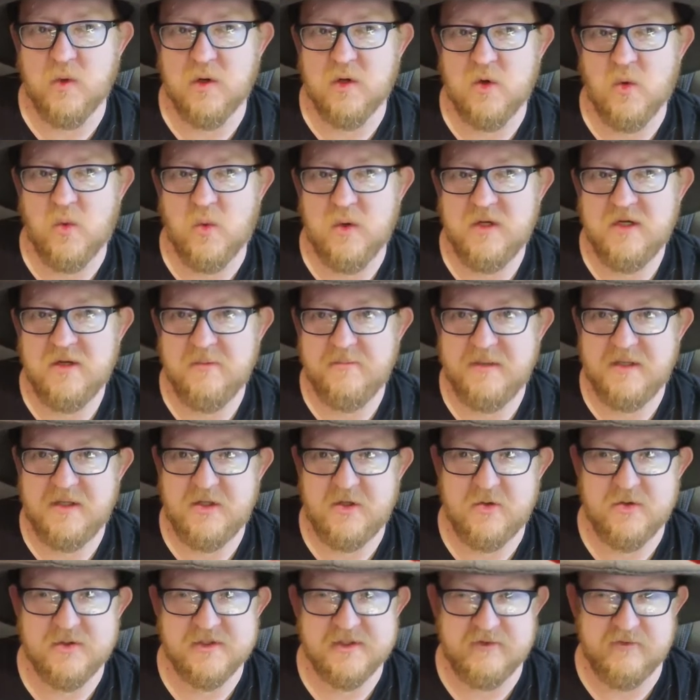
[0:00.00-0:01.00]
we're going to be
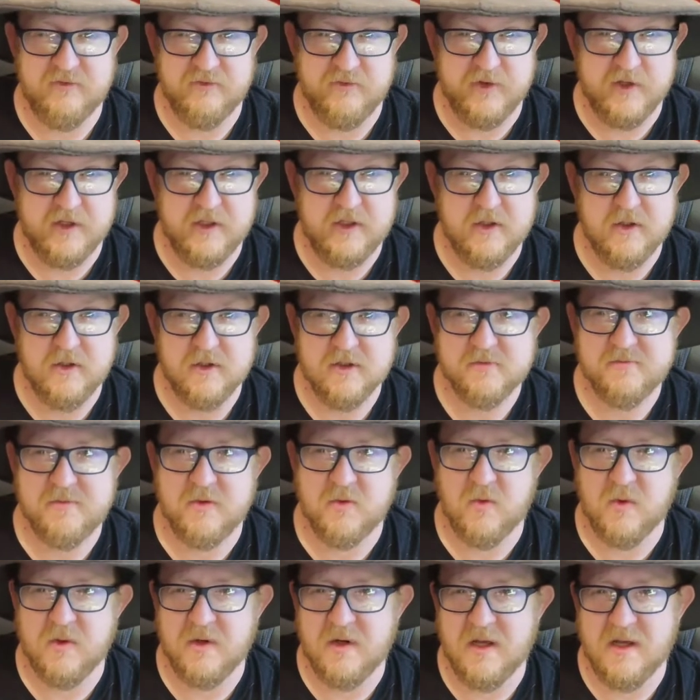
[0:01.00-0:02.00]
using figures,
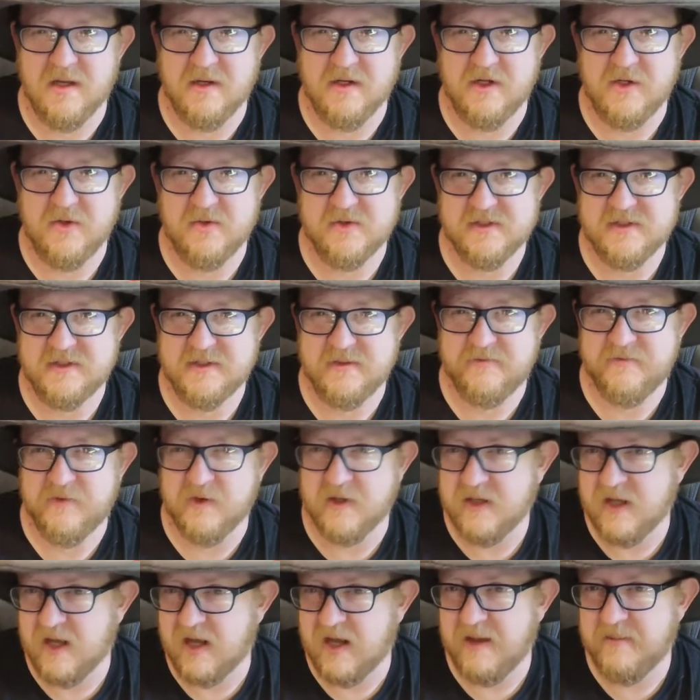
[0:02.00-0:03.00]
but we're not using them
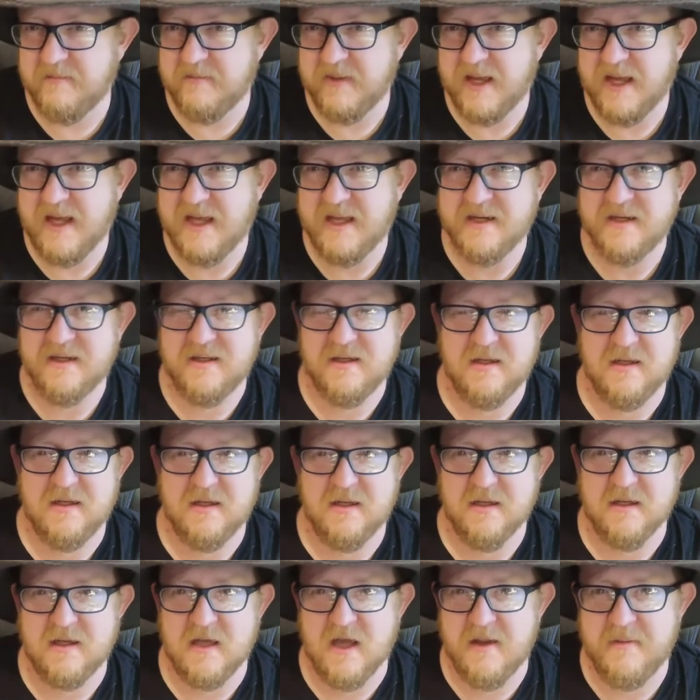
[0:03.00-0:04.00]
for combat.
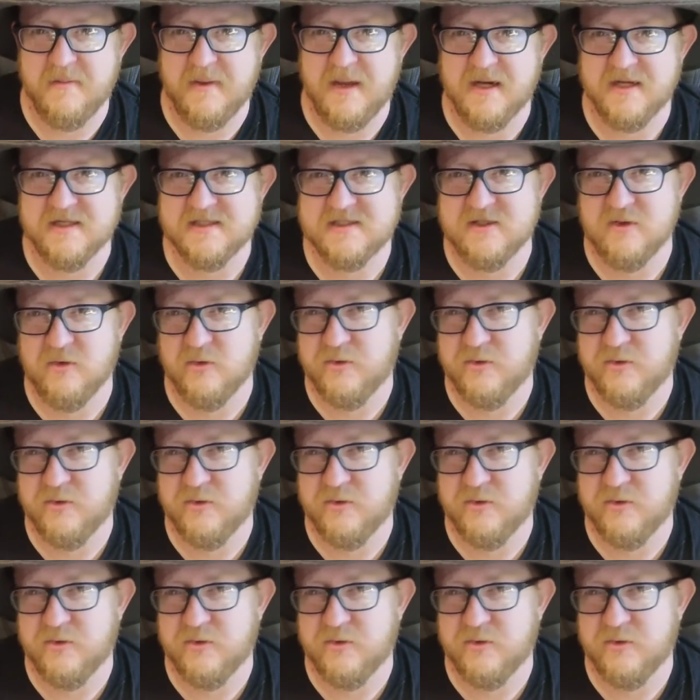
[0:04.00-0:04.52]
Uh, combat is